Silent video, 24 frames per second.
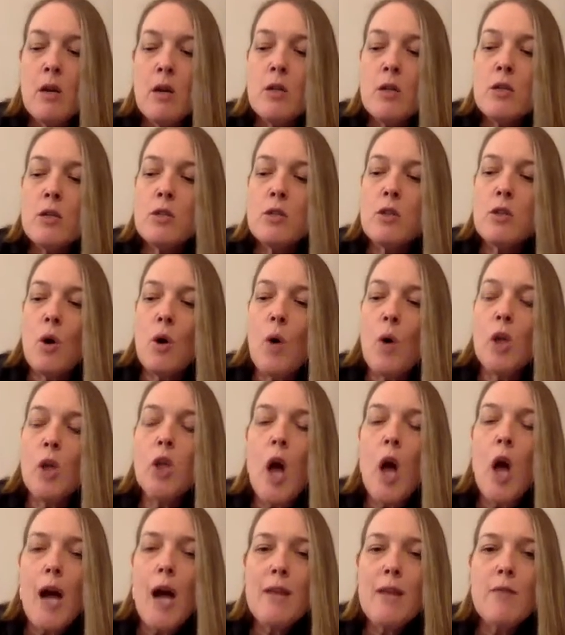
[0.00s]
So a
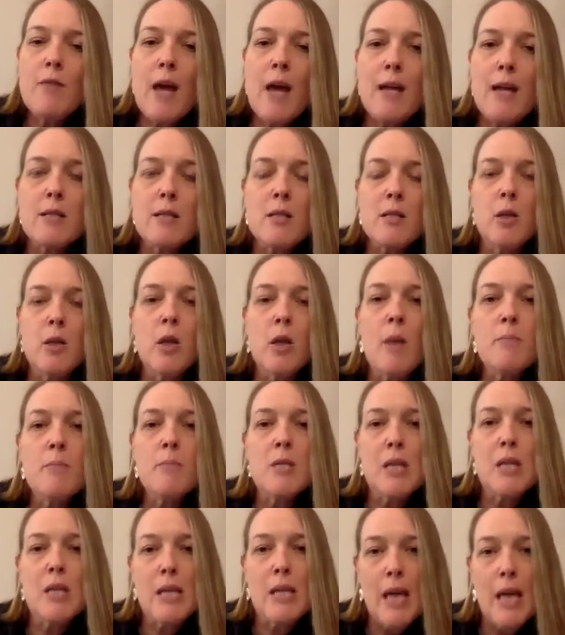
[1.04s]
lot of that is lumped
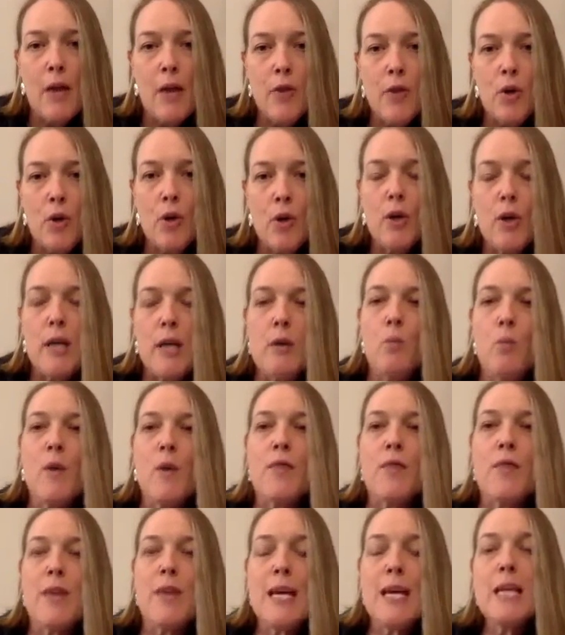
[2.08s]
together
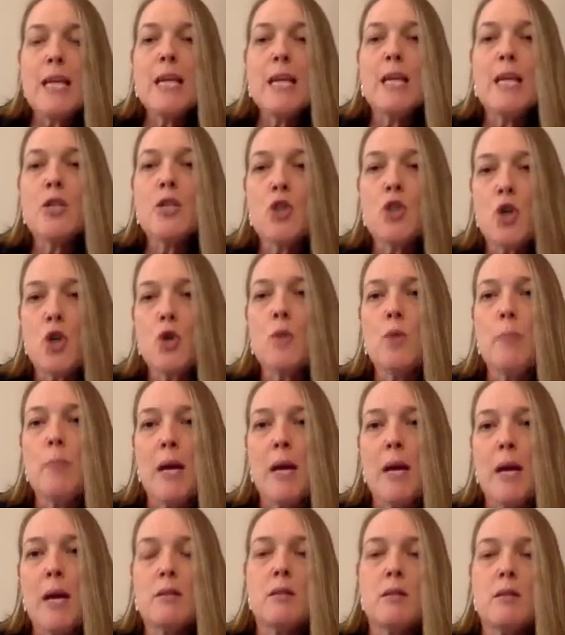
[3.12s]
within internal
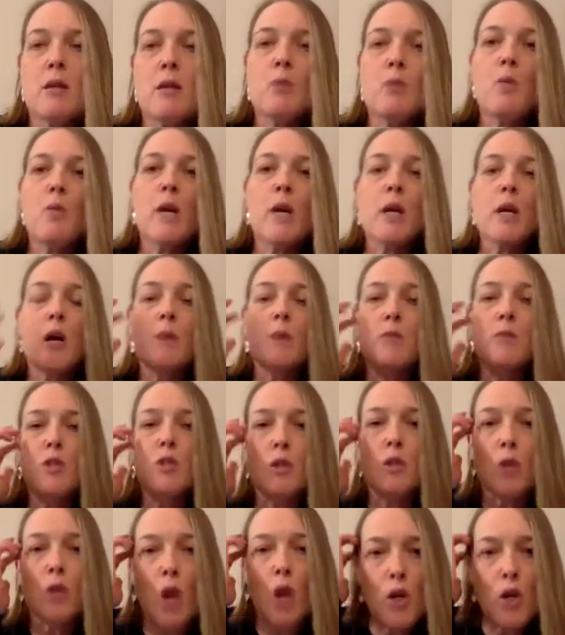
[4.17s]
medicine when it comes
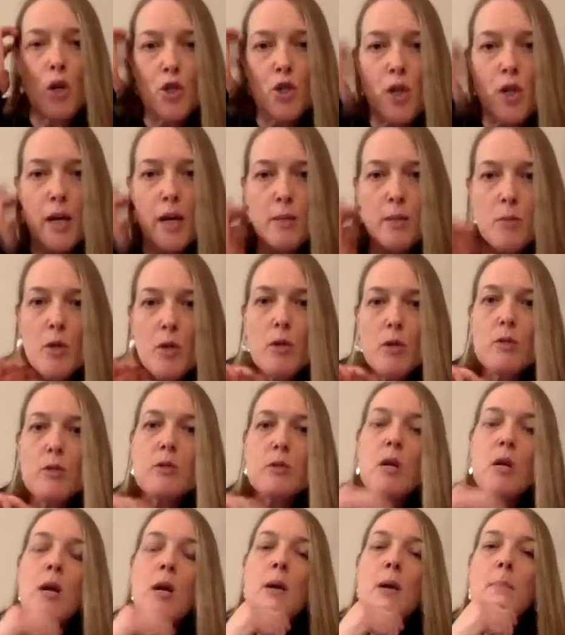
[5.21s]
to large
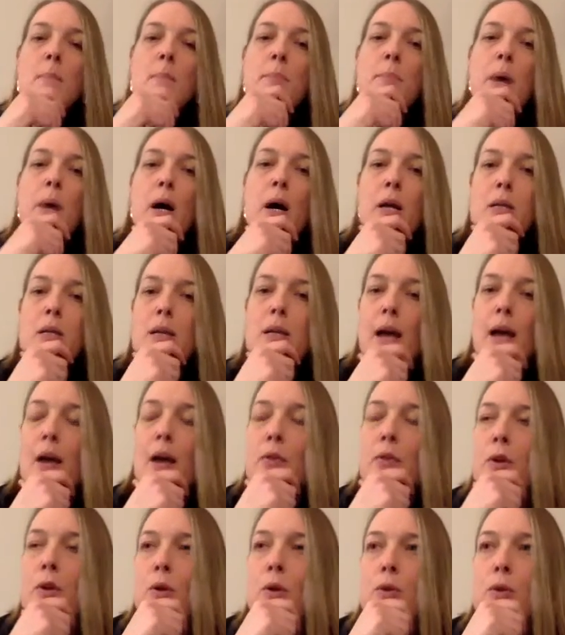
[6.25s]
animals. But yeah,
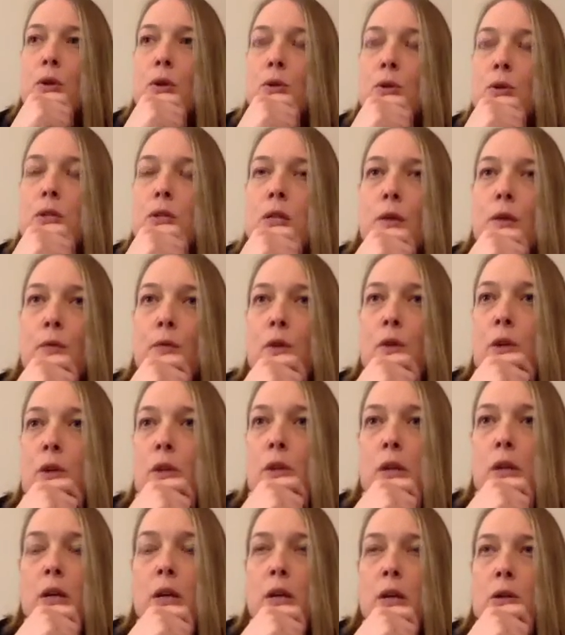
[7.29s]
there's
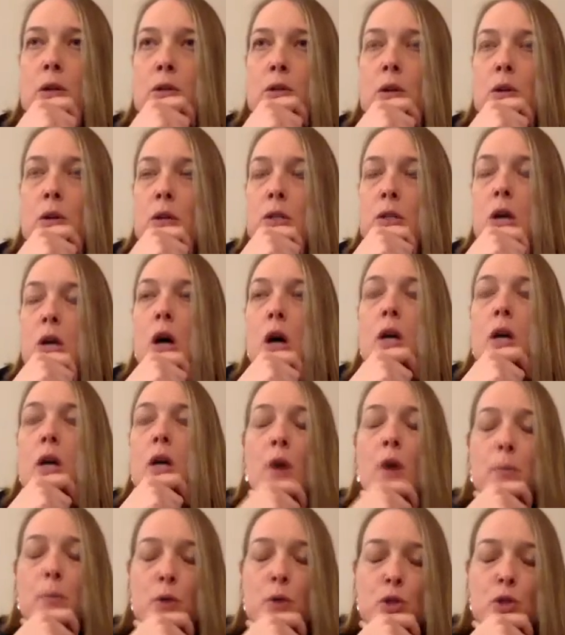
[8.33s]
definitely a ton of
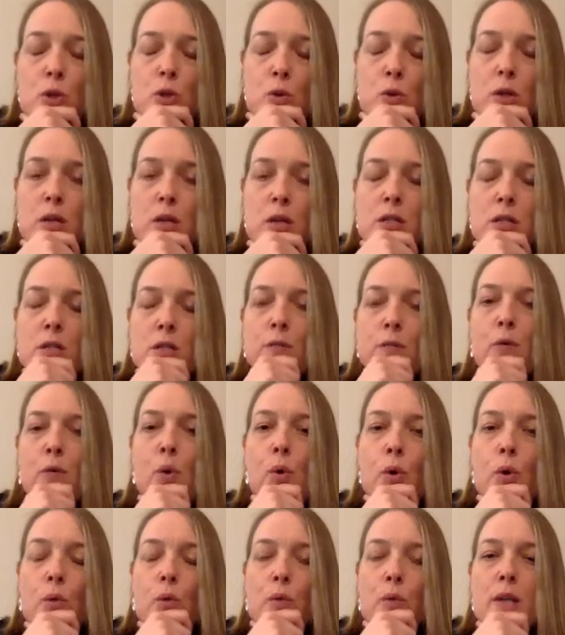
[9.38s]
opportunities
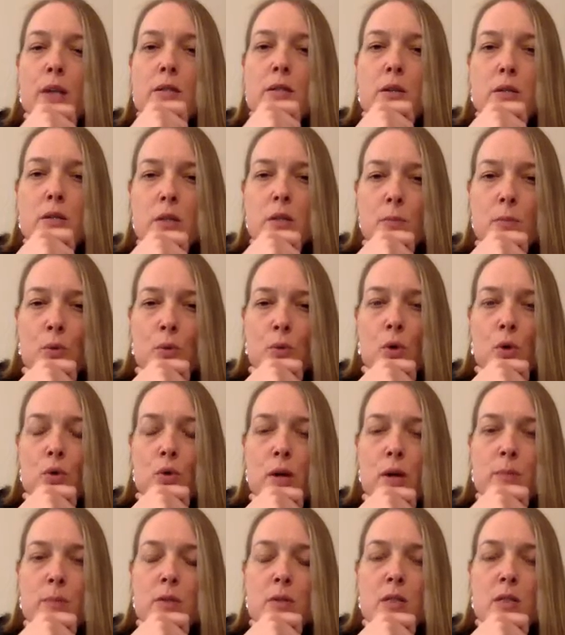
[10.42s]
for residency
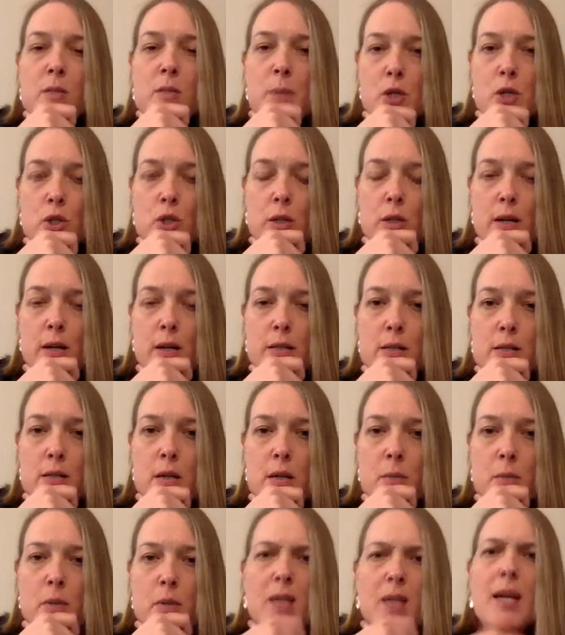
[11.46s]
programs and
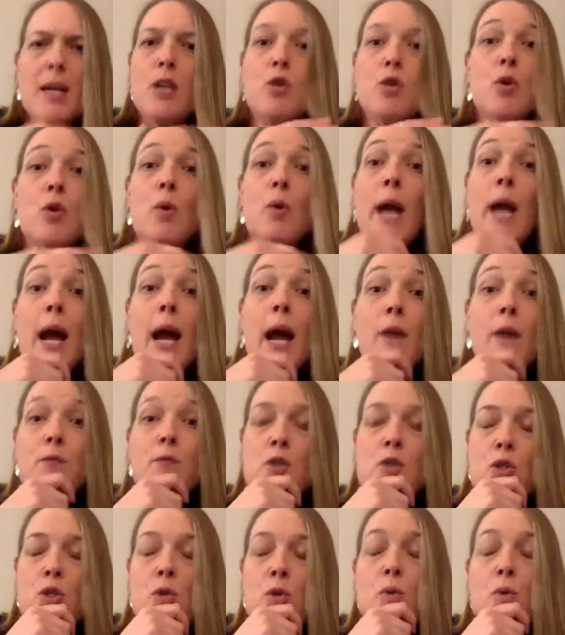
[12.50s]
specializing. But again, you don't have to
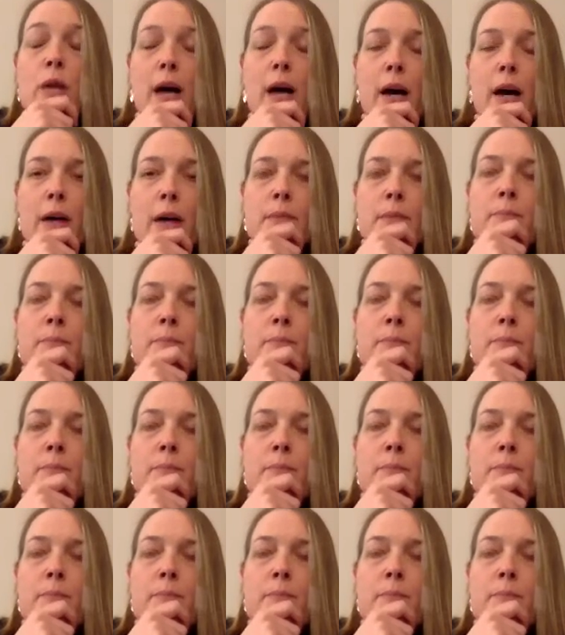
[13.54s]
do that.